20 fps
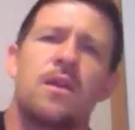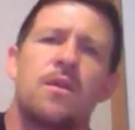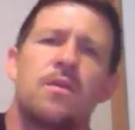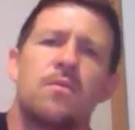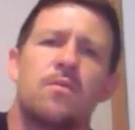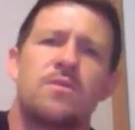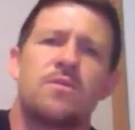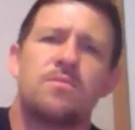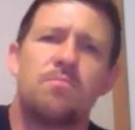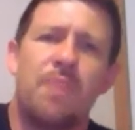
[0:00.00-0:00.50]

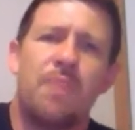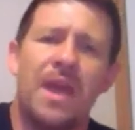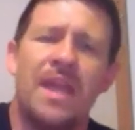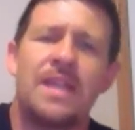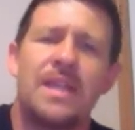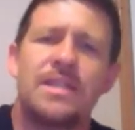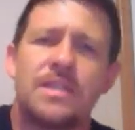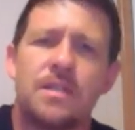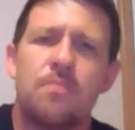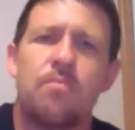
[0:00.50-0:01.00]
was
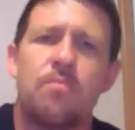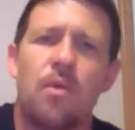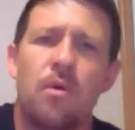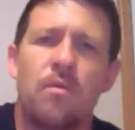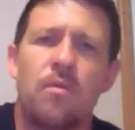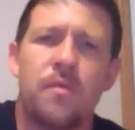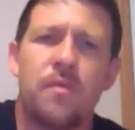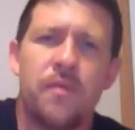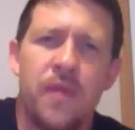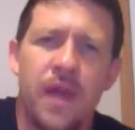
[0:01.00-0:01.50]
based
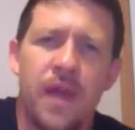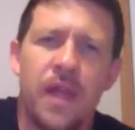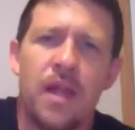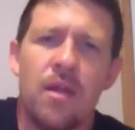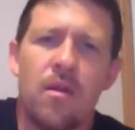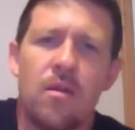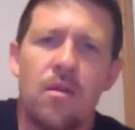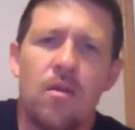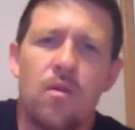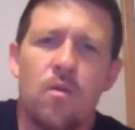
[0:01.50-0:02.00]
upon
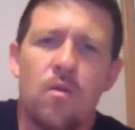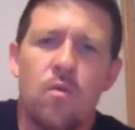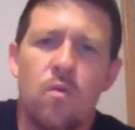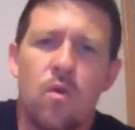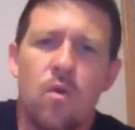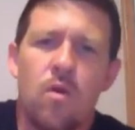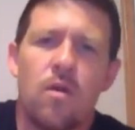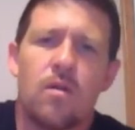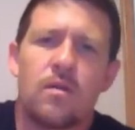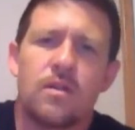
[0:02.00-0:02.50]
their
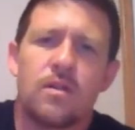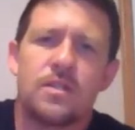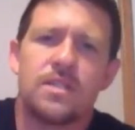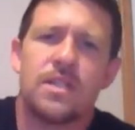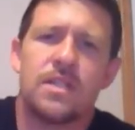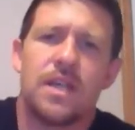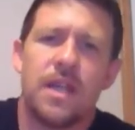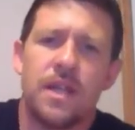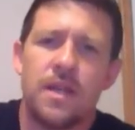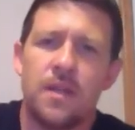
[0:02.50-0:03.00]
works
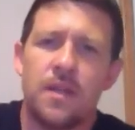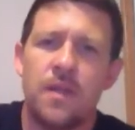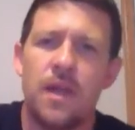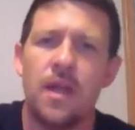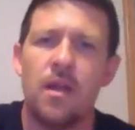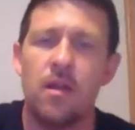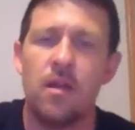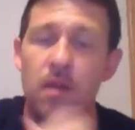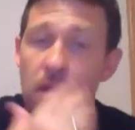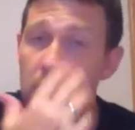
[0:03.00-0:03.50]
and
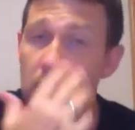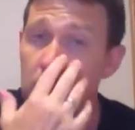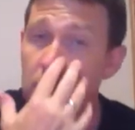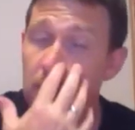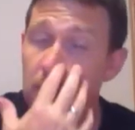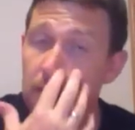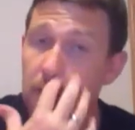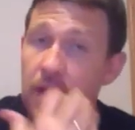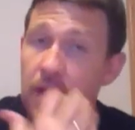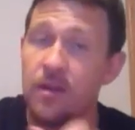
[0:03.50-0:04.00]
their
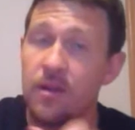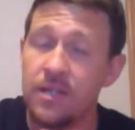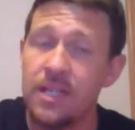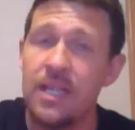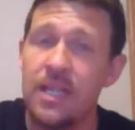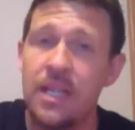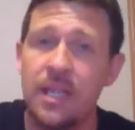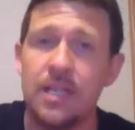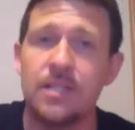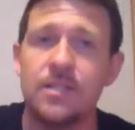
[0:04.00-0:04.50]
their
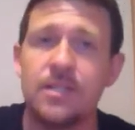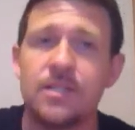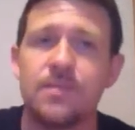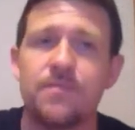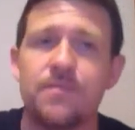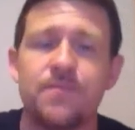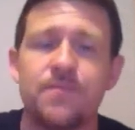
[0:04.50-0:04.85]
deeds.